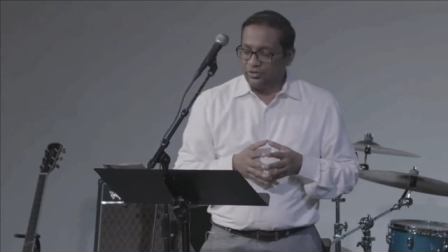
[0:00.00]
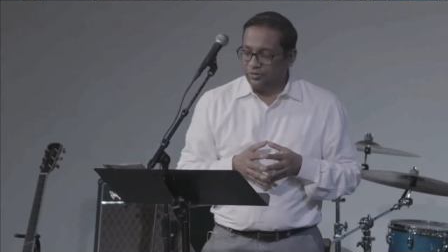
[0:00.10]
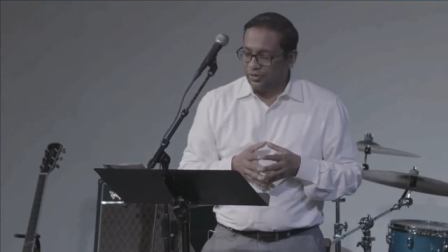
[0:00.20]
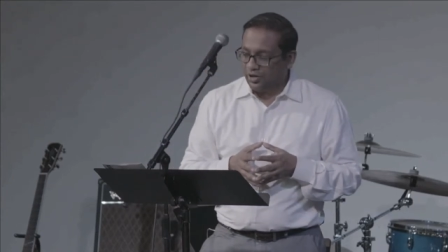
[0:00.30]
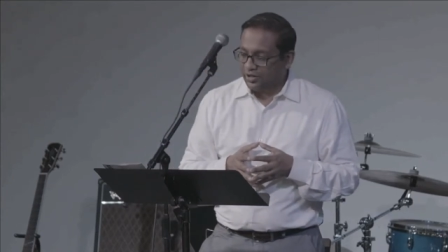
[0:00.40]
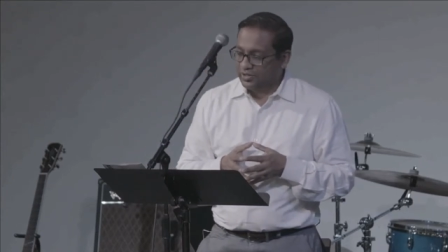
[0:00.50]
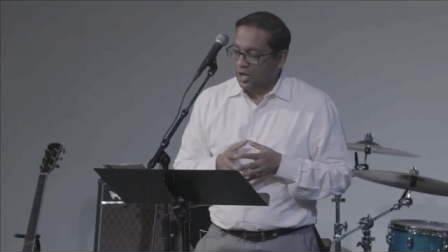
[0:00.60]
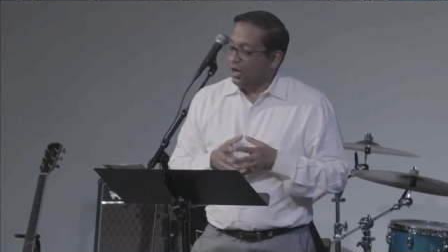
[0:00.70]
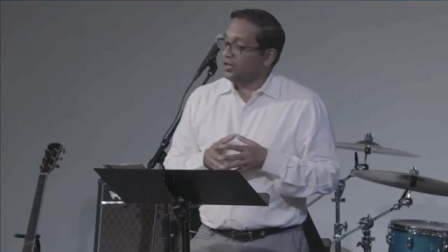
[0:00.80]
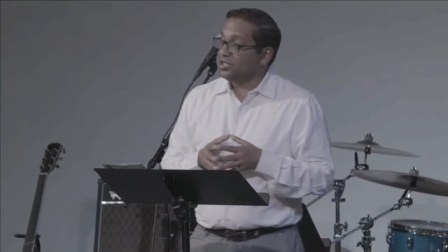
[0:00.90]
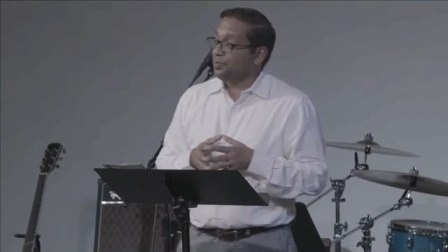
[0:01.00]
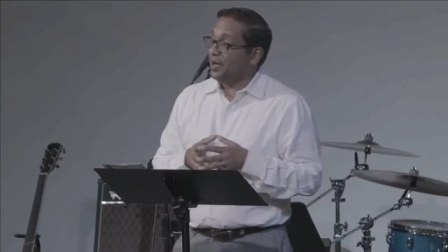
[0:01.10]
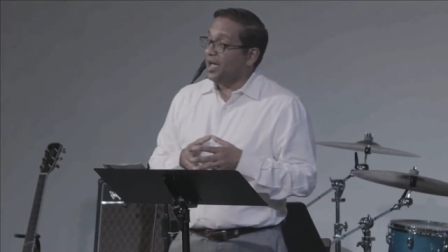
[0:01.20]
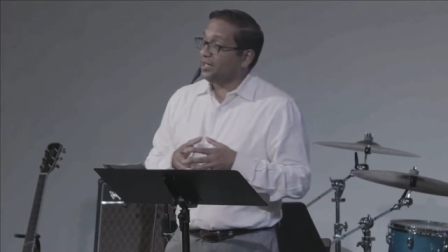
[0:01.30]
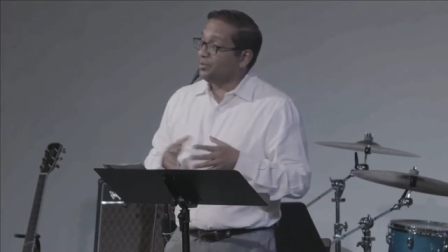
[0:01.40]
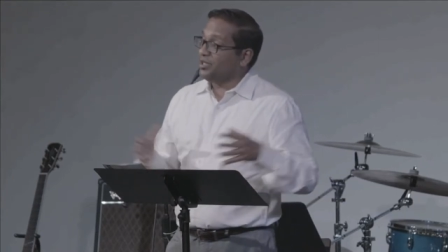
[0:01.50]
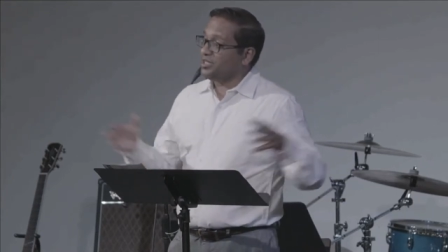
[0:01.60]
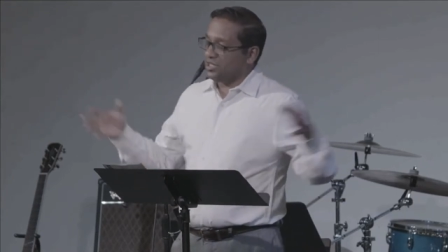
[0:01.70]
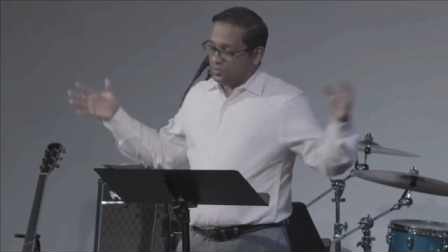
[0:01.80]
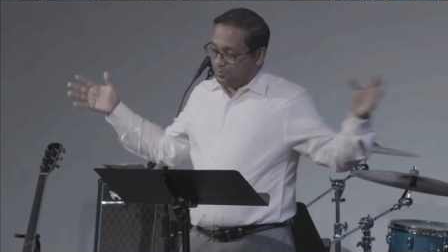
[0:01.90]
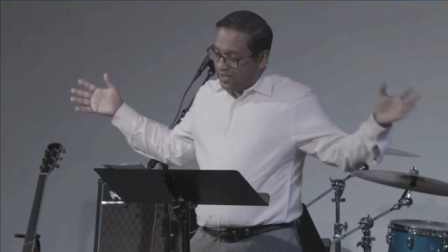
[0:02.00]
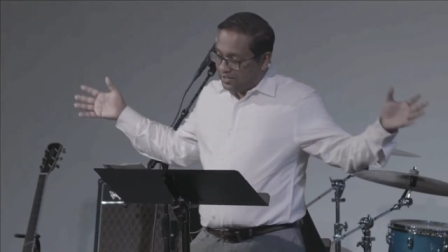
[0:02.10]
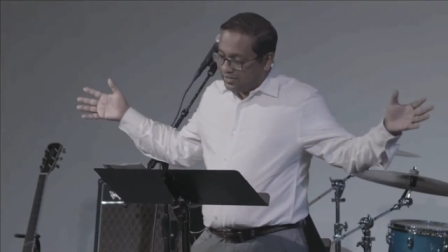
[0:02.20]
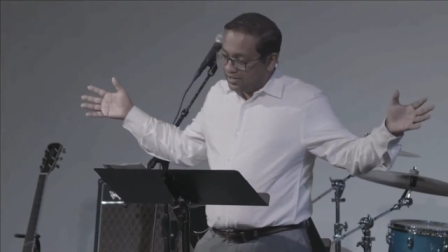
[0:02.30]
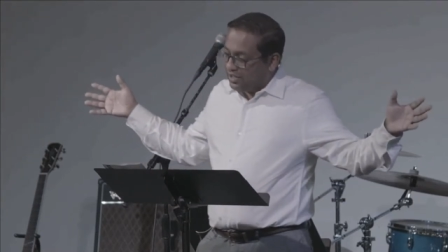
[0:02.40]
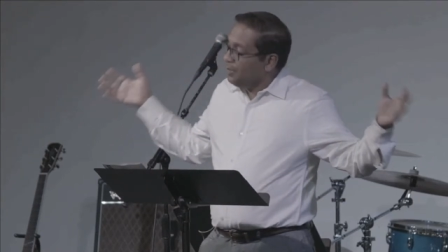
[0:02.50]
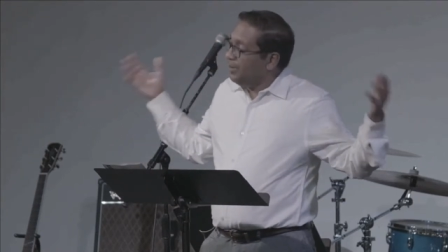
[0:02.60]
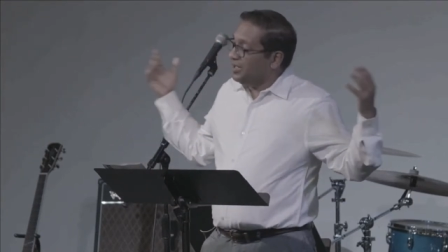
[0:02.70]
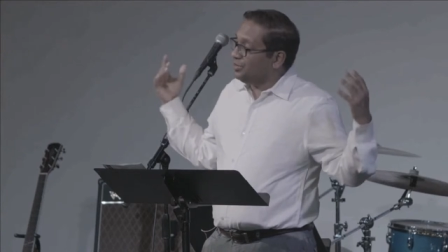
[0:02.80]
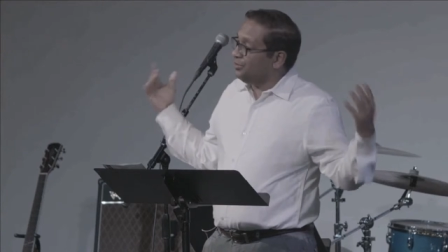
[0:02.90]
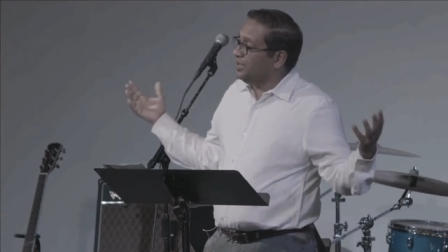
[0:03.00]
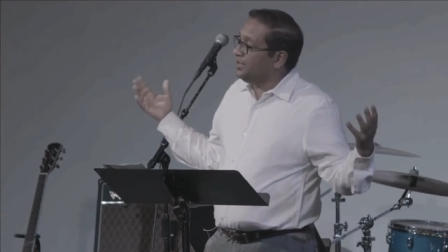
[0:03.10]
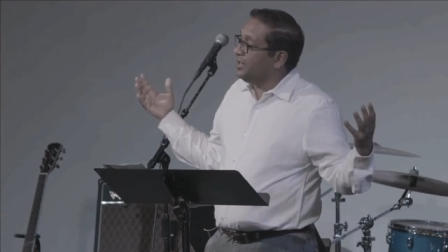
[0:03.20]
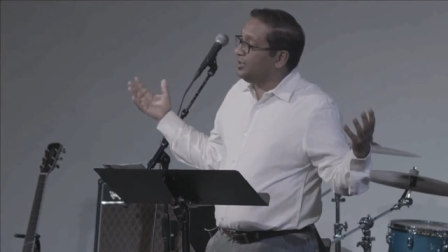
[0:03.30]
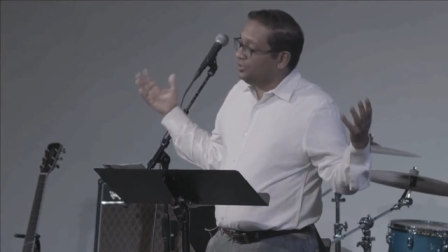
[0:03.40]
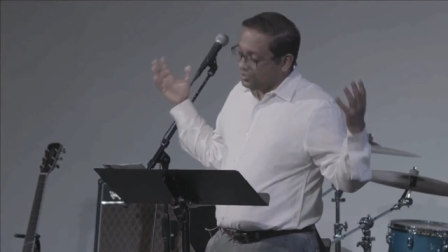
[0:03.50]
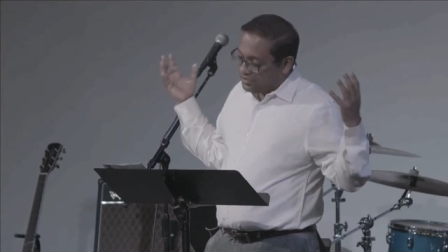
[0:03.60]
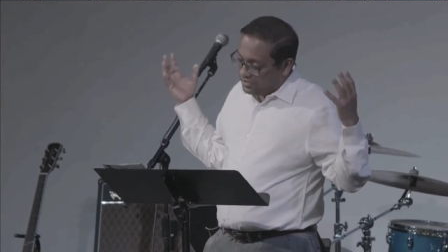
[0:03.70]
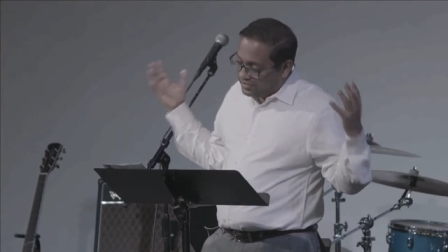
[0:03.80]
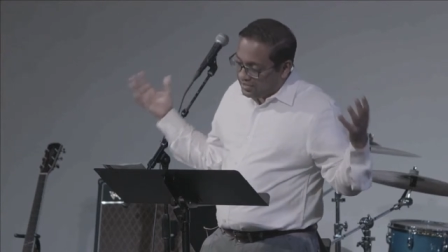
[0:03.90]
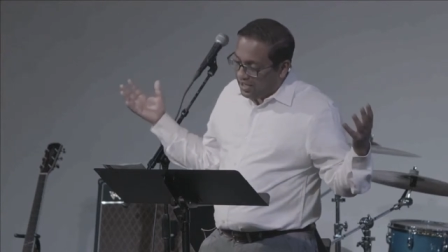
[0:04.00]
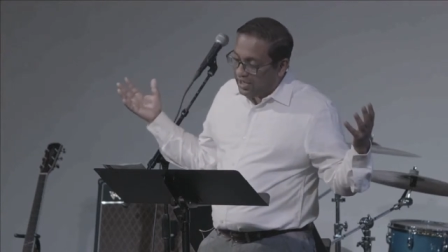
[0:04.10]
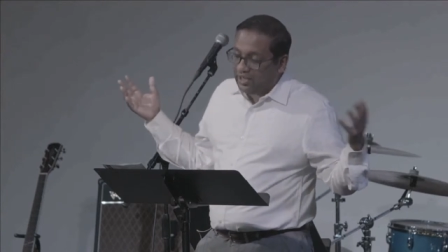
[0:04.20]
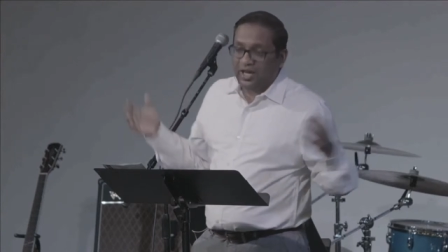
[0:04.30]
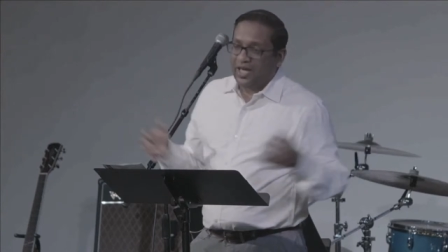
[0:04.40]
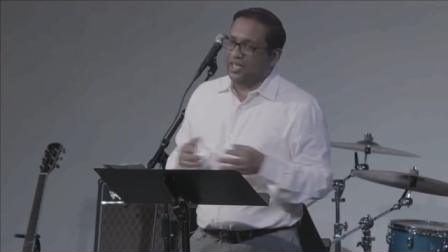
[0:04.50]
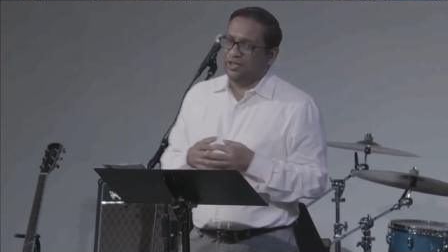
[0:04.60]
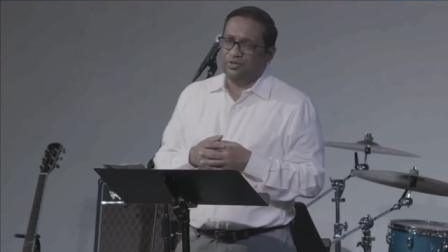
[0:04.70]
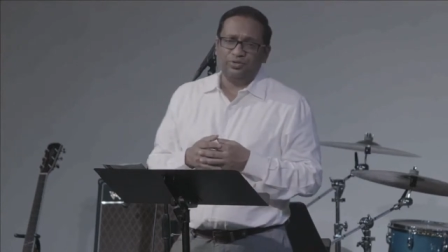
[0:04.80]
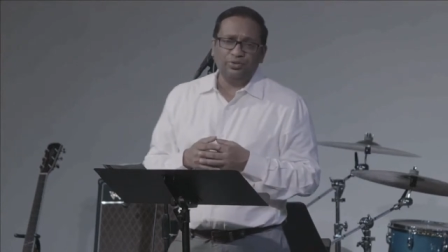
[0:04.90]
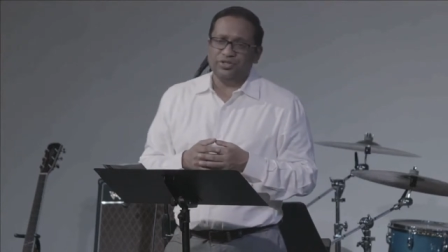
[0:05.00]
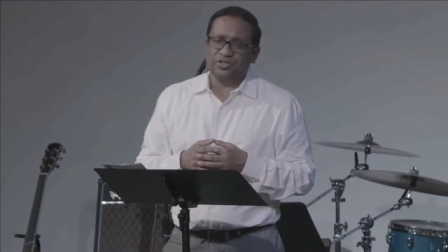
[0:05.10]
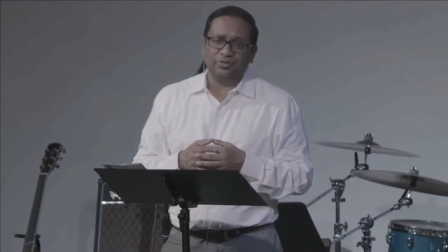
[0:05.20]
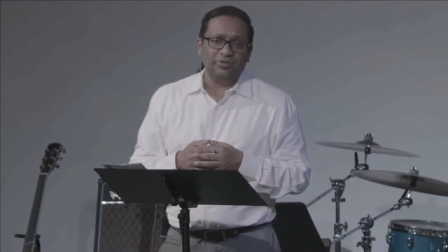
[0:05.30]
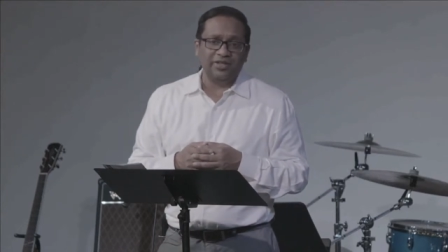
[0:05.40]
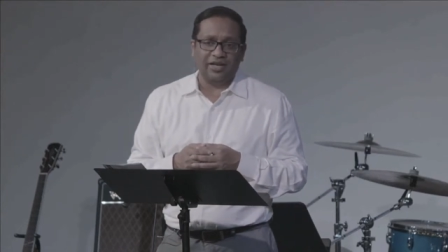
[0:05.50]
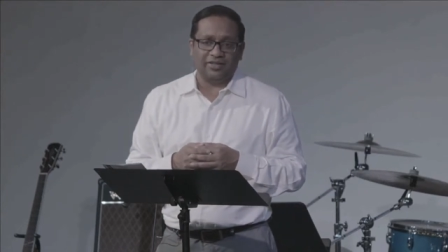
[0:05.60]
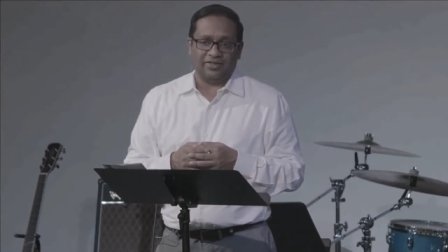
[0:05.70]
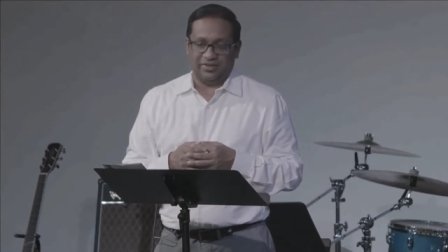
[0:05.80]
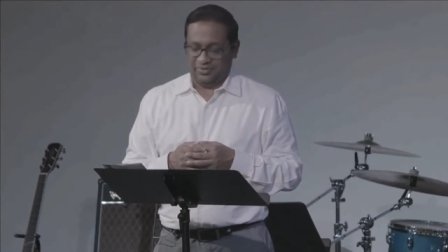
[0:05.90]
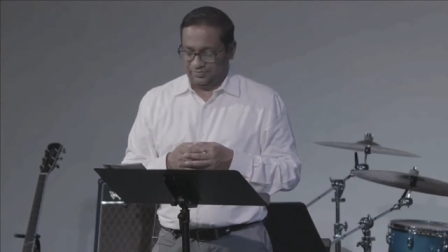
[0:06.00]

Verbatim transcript: cross on his back and be suspended by three nails to die a gruesome death.